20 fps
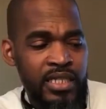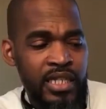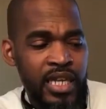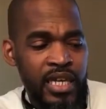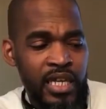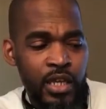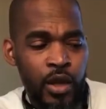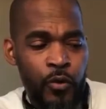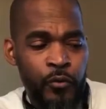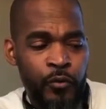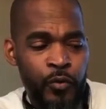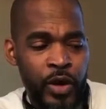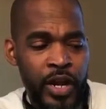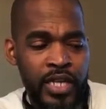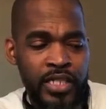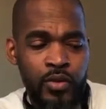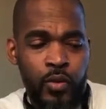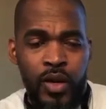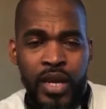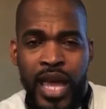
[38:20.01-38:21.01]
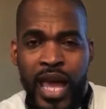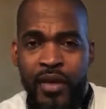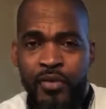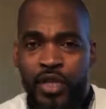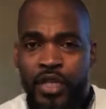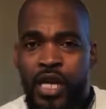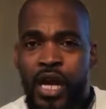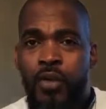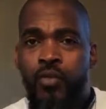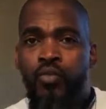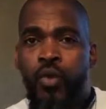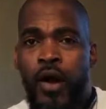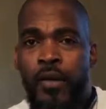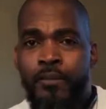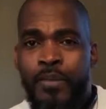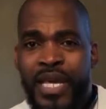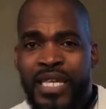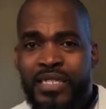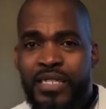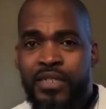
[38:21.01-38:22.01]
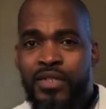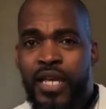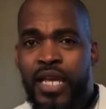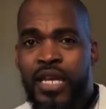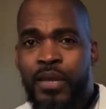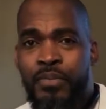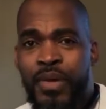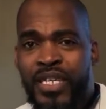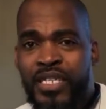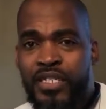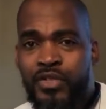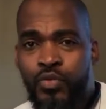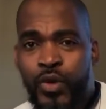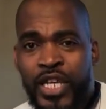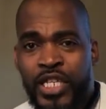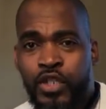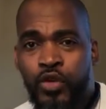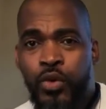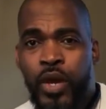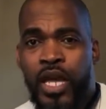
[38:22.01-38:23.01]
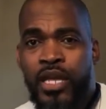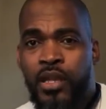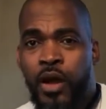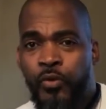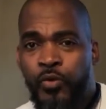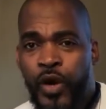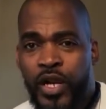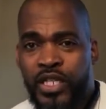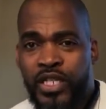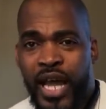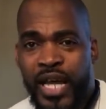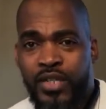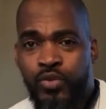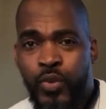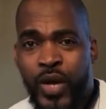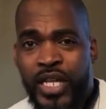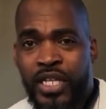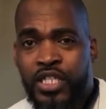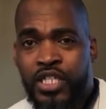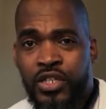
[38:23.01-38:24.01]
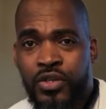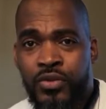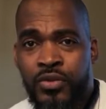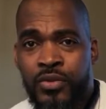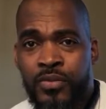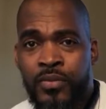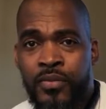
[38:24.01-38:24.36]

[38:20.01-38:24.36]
10 of your friends, or whatever to come work business in the business with you, in your franchise with you.